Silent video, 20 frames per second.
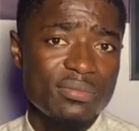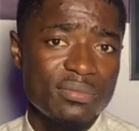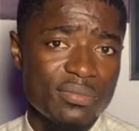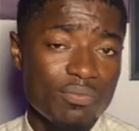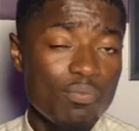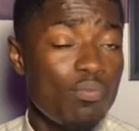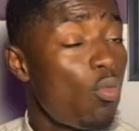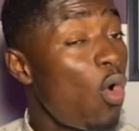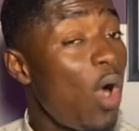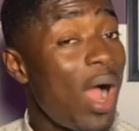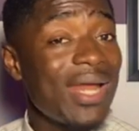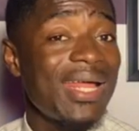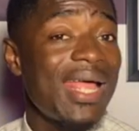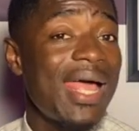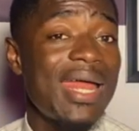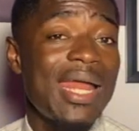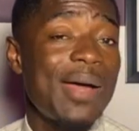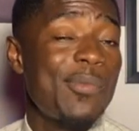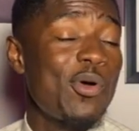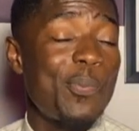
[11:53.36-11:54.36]
More
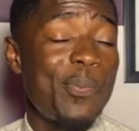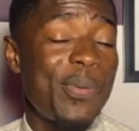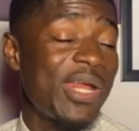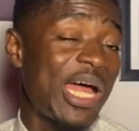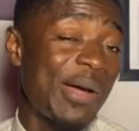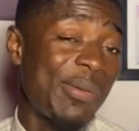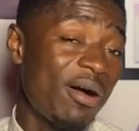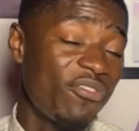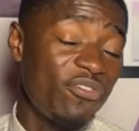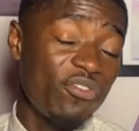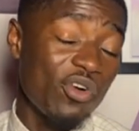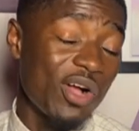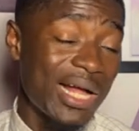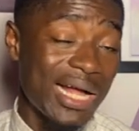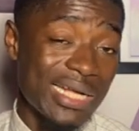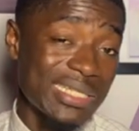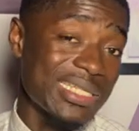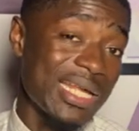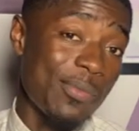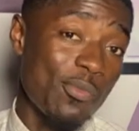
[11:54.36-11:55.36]
than I'm open amount for
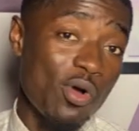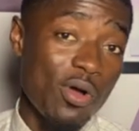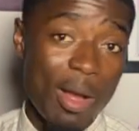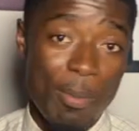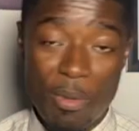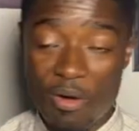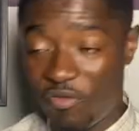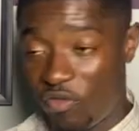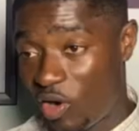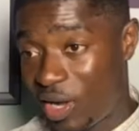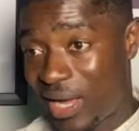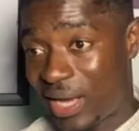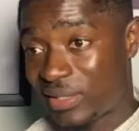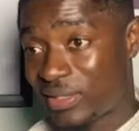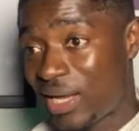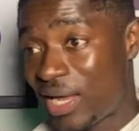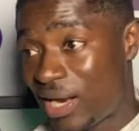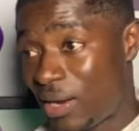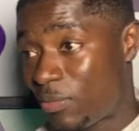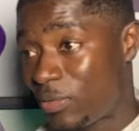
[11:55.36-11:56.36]
Casa, more amount for Casa,
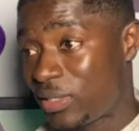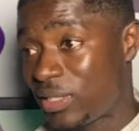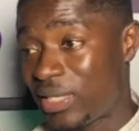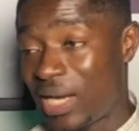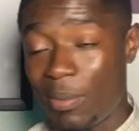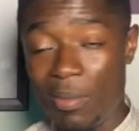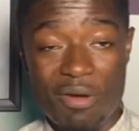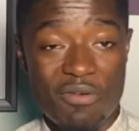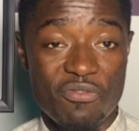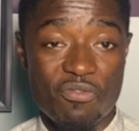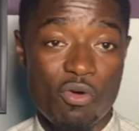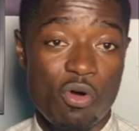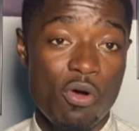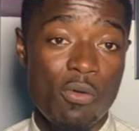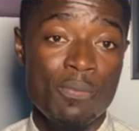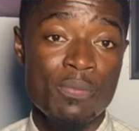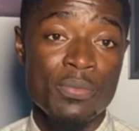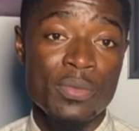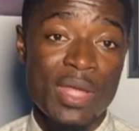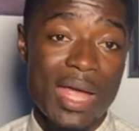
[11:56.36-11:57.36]
I'm saying amount for
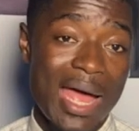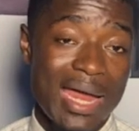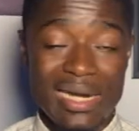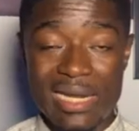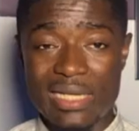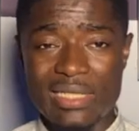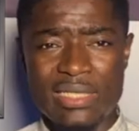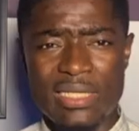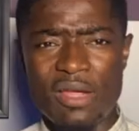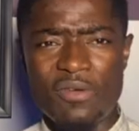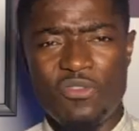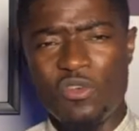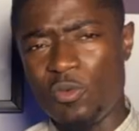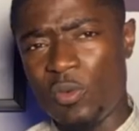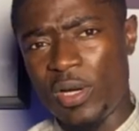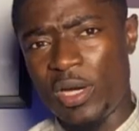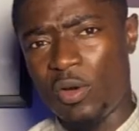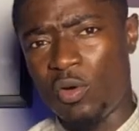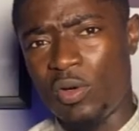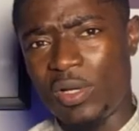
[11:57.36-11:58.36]
an SCF
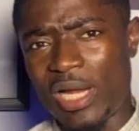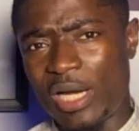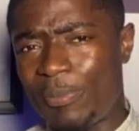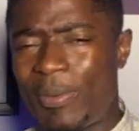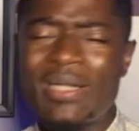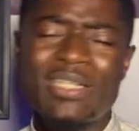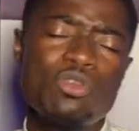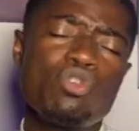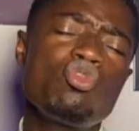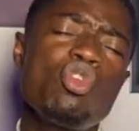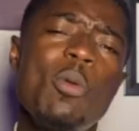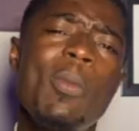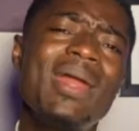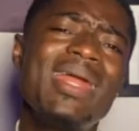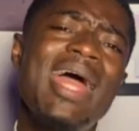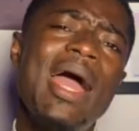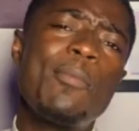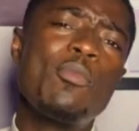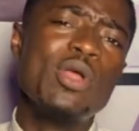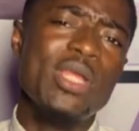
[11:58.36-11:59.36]
when all that. But no man
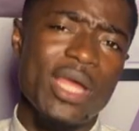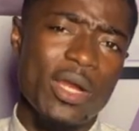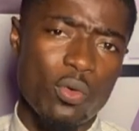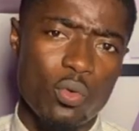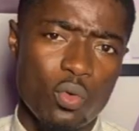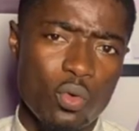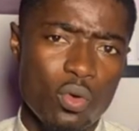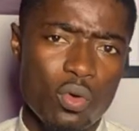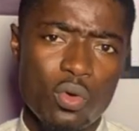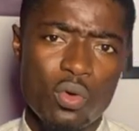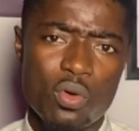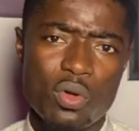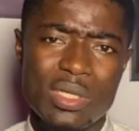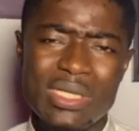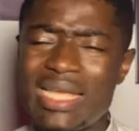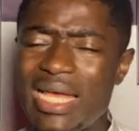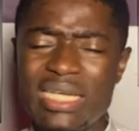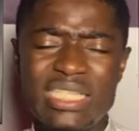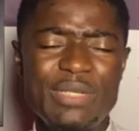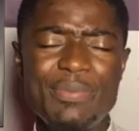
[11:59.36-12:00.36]
am you know.
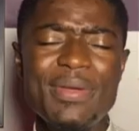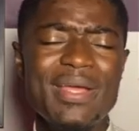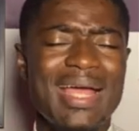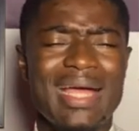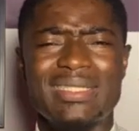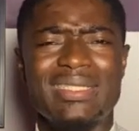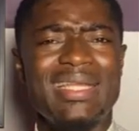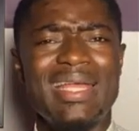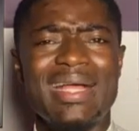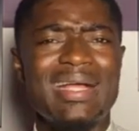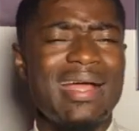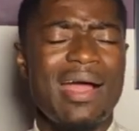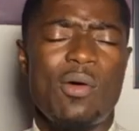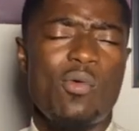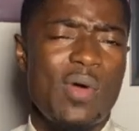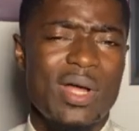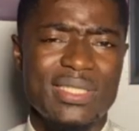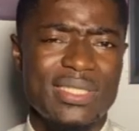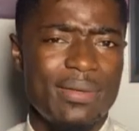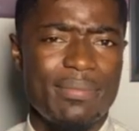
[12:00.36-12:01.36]
Yen to me Casa yen can
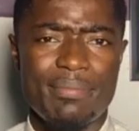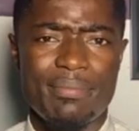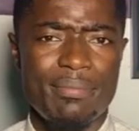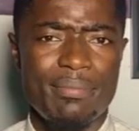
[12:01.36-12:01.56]
was him.